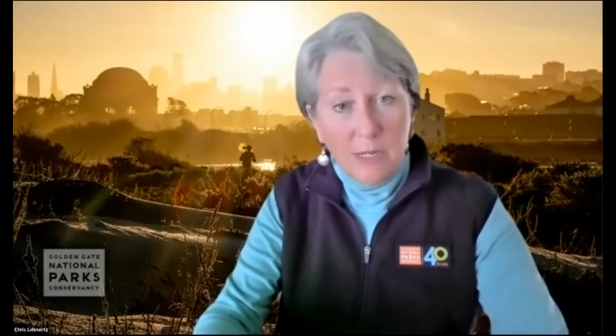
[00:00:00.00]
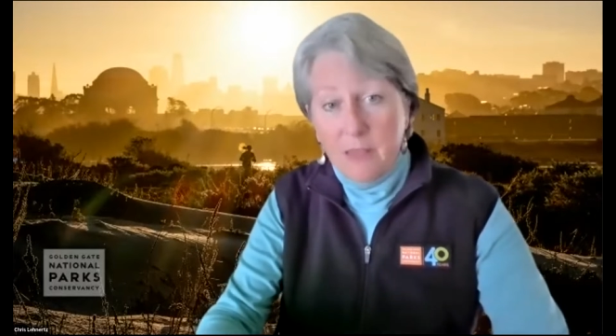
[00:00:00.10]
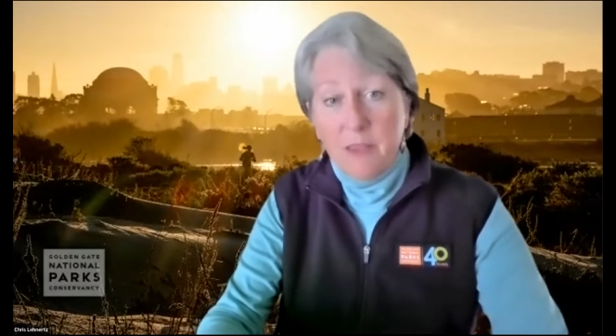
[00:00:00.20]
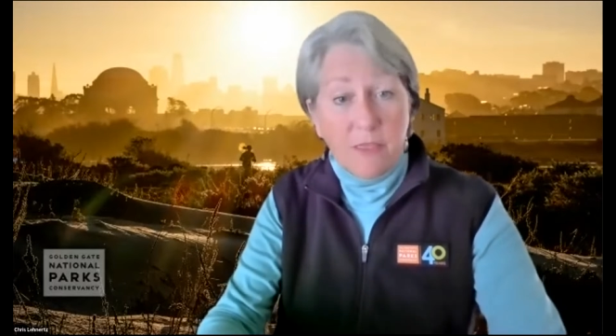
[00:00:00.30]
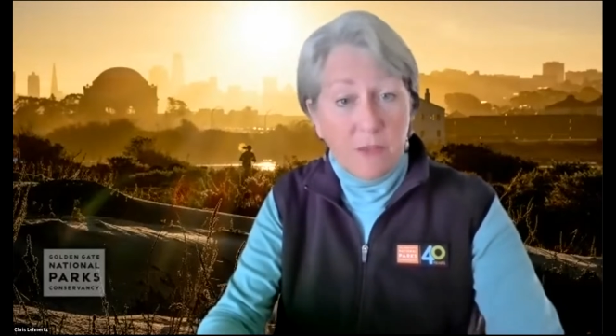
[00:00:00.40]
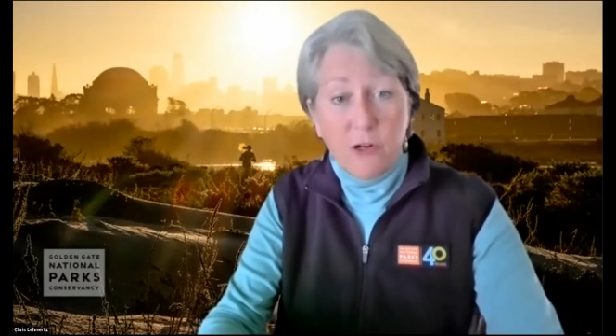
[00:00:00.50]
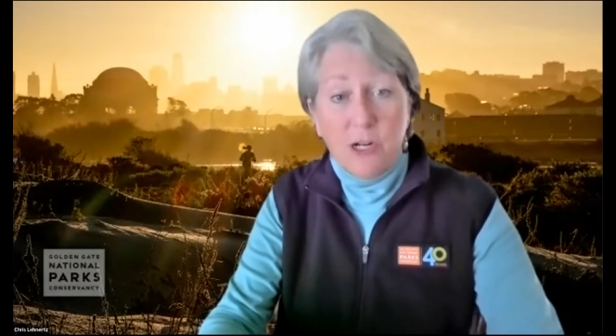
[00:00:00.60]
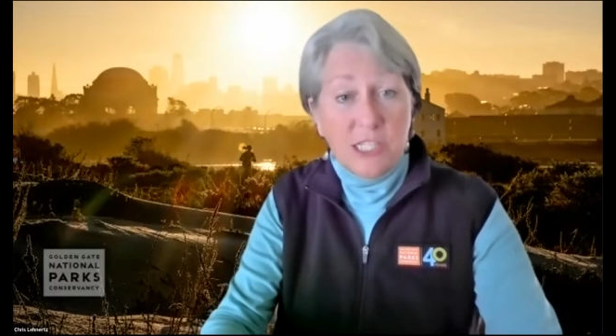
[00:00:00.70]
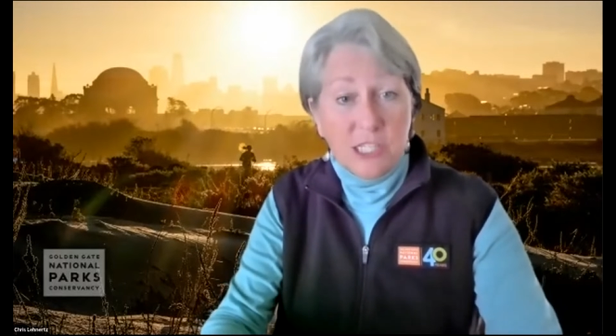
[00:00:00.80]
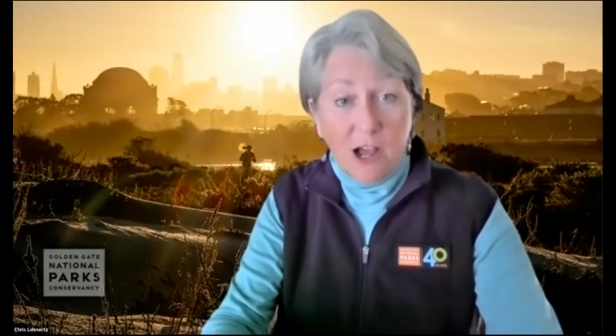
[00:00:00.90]
Now the 30
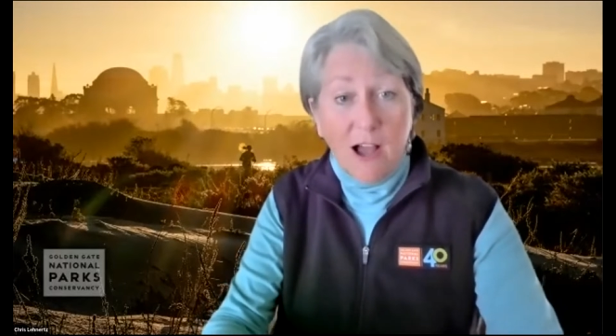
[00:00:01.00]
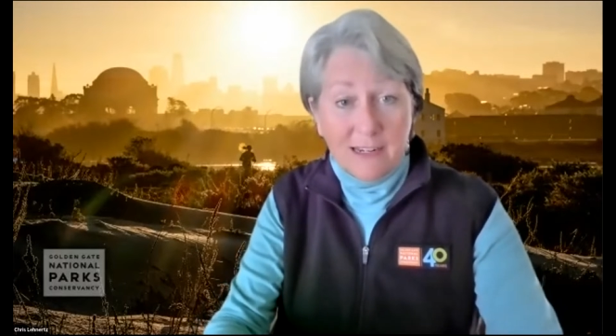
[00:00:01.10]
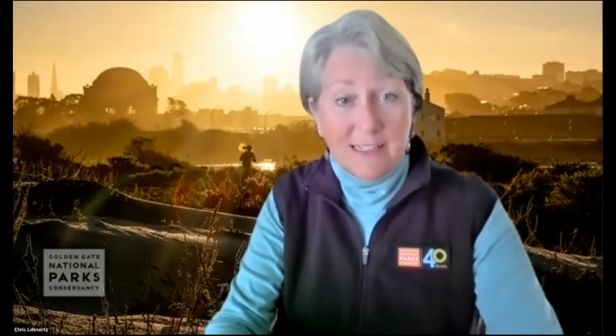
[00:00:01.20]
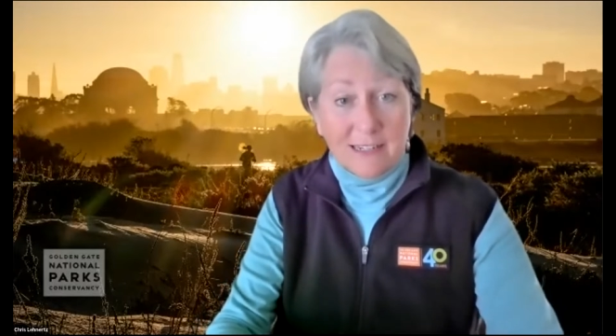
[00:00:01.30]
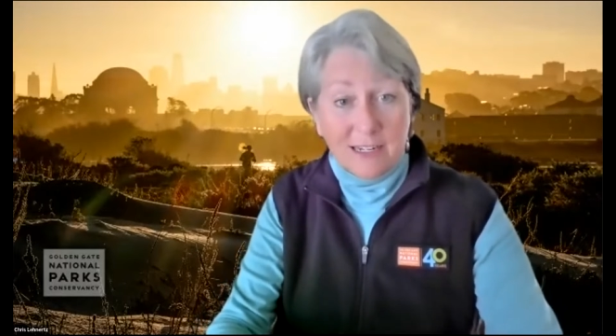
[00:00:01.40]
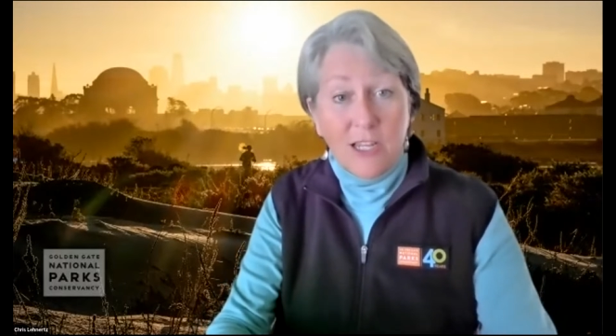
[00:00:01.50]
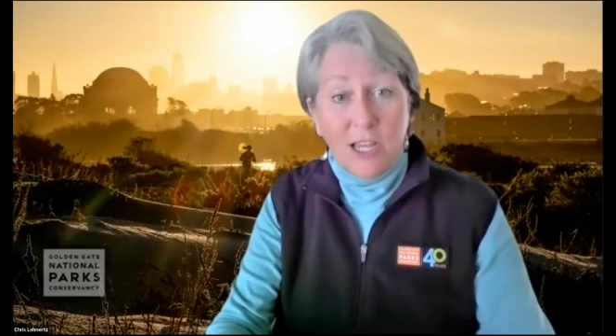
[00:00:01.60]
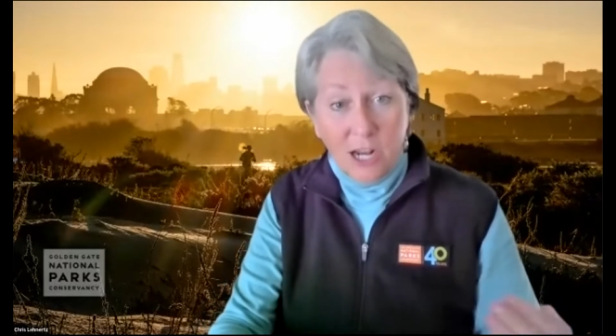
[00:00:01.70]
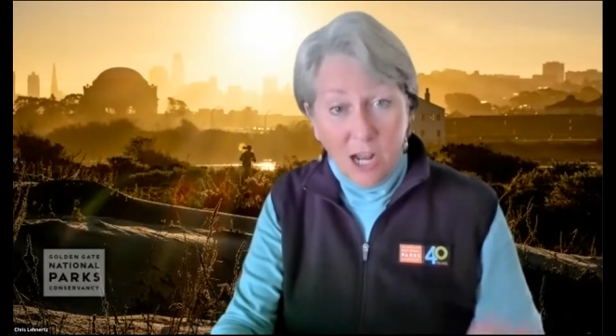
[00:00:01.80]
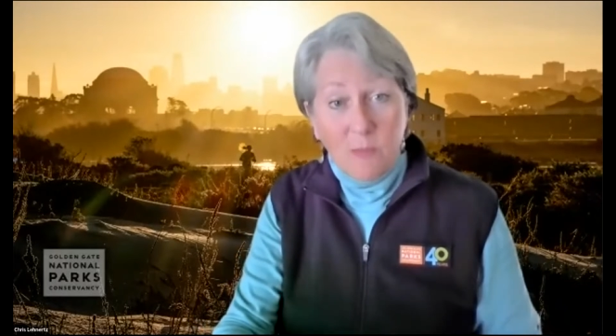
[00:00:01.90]
Stockton
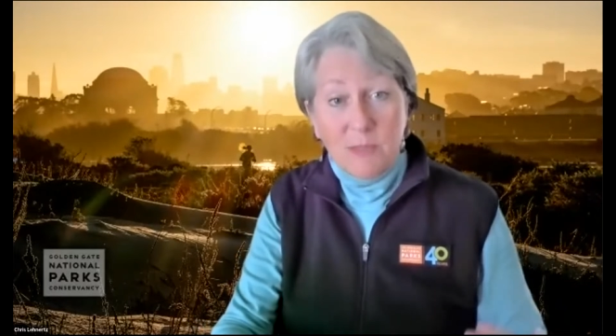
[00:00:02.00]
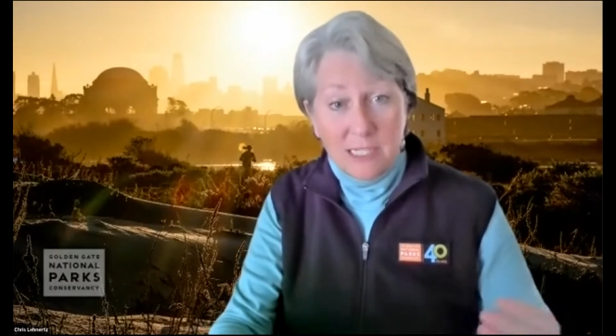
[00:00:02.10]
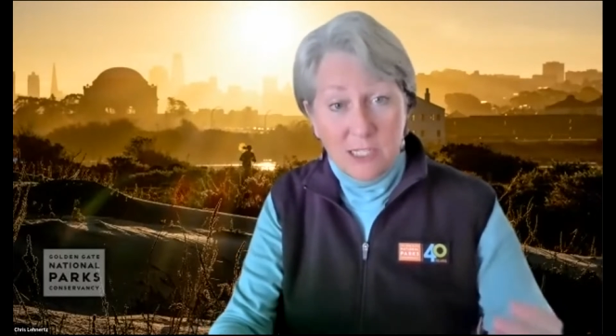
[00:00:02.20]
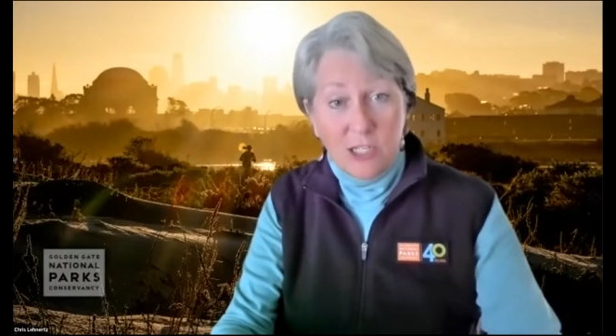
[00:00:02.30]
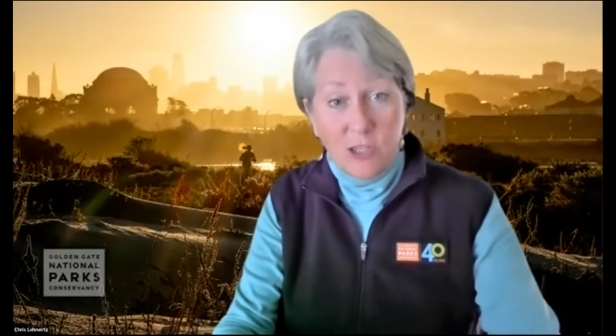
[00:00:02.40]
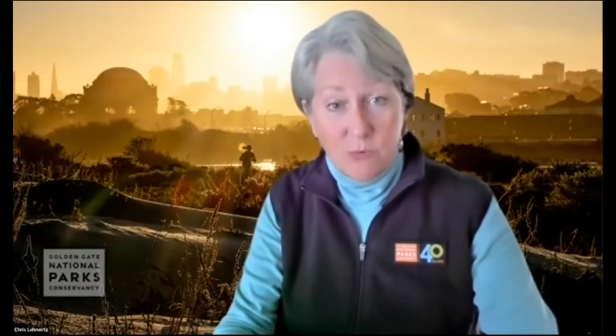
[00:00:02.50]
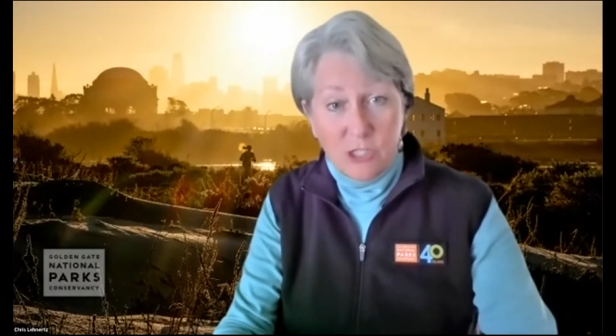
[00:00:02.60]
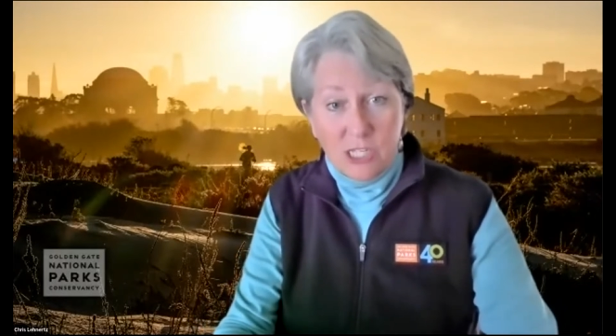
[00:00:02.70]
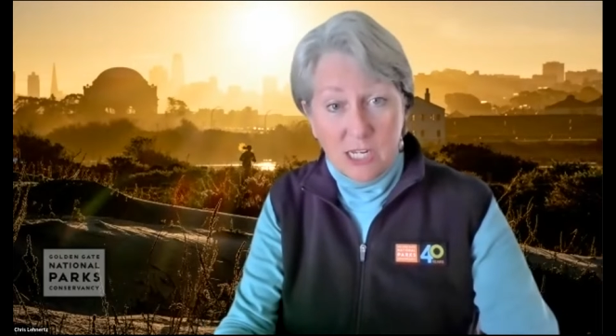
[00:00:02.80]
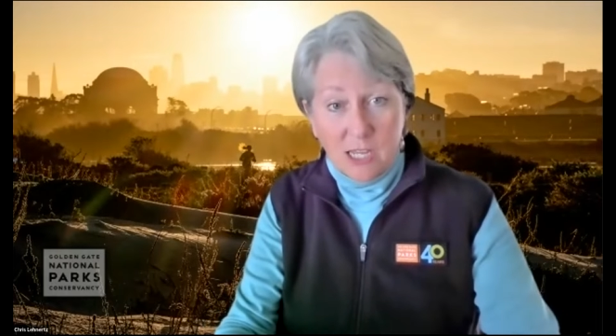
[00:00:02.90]
comes into the
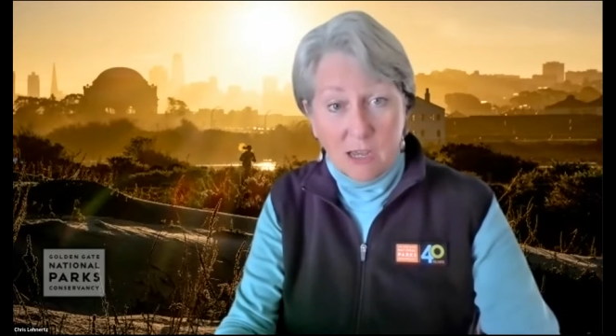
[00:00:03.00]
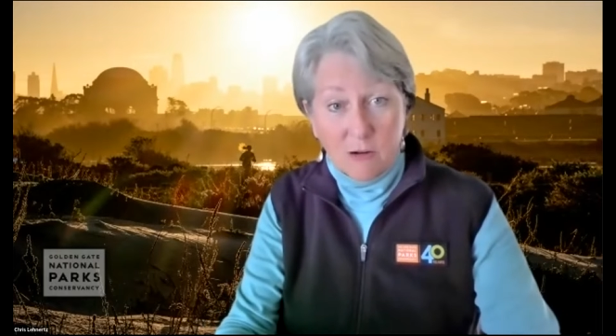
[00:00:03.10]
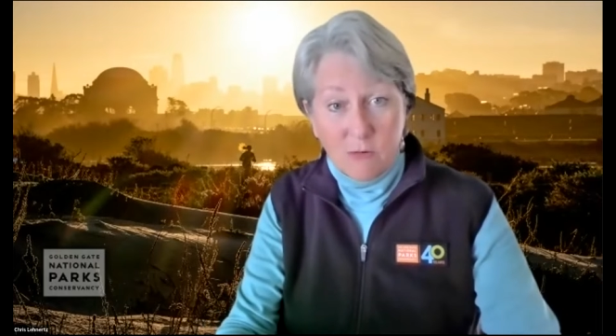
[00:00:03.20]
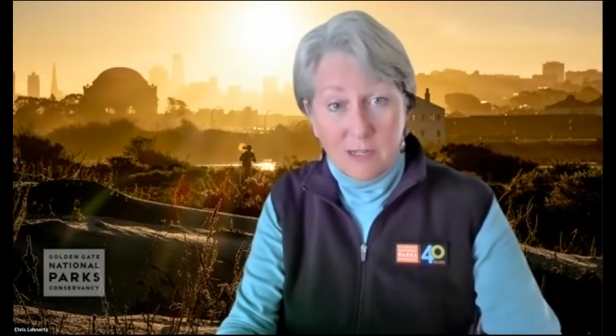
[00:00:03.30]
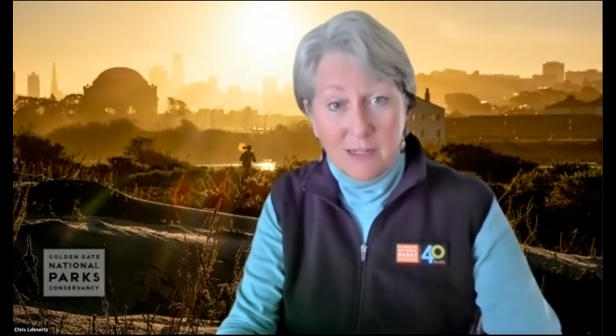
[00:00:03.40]
Presidio.